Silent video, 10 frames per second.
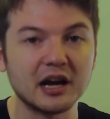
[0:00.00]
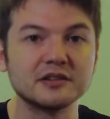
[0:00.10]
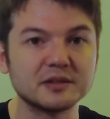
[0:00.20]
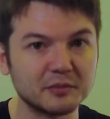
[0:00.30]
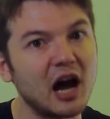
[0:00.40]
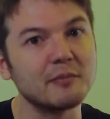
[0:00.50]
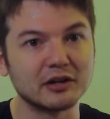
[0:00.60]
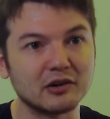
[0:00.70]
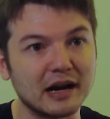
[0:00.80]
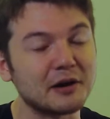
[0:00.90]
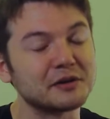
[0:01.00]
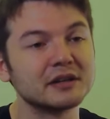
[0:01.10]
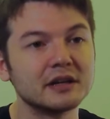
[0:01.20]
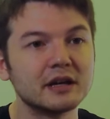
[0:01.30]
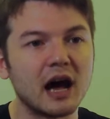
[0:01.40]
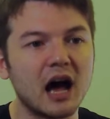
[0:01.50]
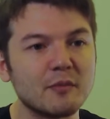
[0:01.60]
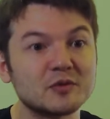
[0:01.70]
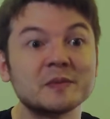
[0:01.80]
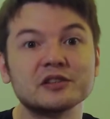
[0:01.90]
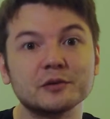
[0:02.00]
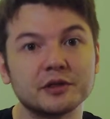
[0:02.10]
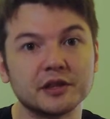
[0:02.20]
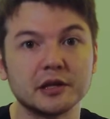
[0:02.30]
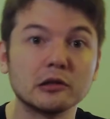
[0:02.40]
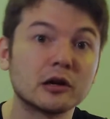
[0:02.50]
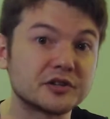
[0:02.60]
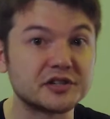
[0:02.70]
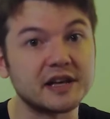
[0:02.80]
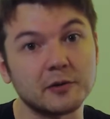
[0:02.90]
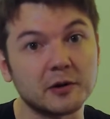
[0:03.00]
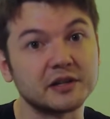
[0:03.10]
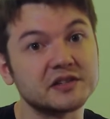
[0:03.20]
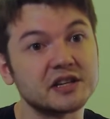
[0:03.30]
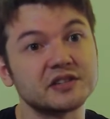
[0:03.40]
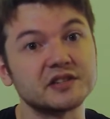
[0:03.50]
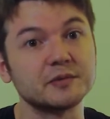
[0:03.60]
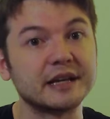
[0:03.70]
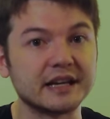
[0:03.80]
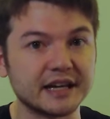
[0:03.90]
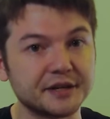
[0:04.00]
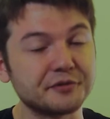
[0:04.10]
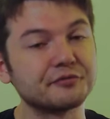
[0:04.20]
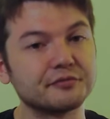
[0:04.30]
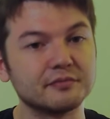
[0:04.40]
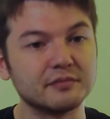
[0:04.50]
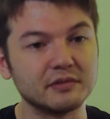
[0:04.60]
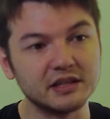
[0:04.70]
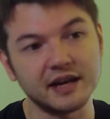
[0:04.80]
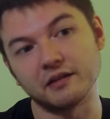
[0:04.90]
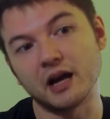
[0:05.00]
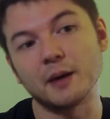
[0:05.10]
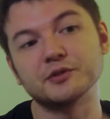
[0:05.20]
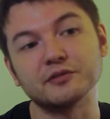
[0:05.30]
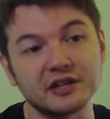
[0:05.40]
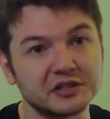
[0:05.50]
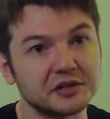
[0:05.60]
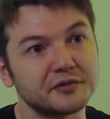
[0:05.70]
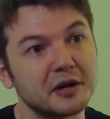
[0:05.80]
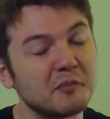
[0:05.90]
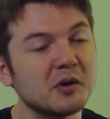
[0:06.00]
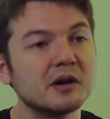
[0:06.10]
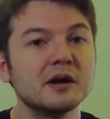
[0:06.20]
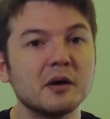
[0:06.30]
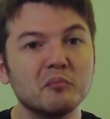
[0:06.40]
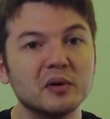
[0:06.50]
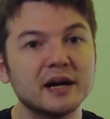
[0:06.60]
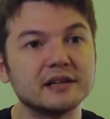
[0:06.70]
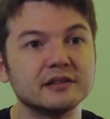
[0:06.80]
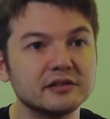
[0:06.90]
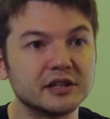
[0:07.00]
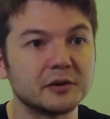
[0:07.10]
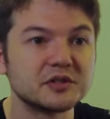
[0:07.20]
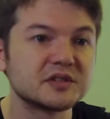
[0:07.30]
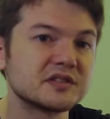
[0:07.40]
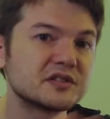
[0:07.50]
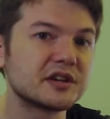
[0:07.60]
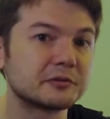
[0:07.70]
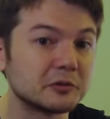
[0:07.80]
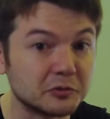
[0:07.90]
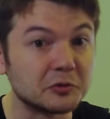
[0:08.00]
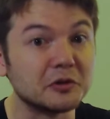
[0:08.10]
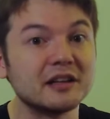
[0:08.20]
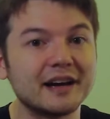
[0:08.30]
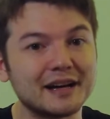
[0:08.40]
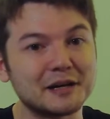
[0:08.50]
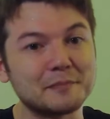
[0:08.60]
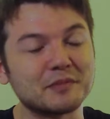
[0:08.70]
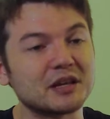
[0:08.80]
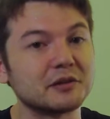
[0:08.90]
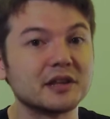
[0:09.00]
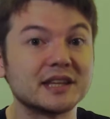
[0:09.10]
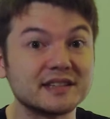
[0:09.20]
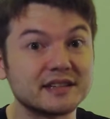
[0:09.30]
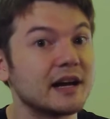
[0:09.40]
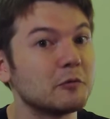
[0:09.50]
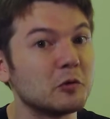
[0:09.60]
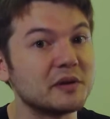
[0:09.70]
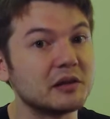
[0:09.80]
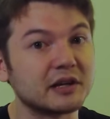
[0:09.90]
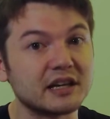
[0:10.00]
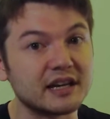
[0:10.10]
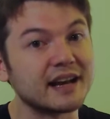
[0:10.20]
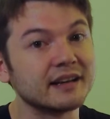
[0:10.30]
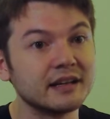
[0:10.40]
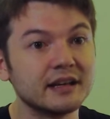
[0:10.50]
some common ground, especially within the larger tech organizations that we can kind of get observations from. But just as a general rule, the things that I will be looking at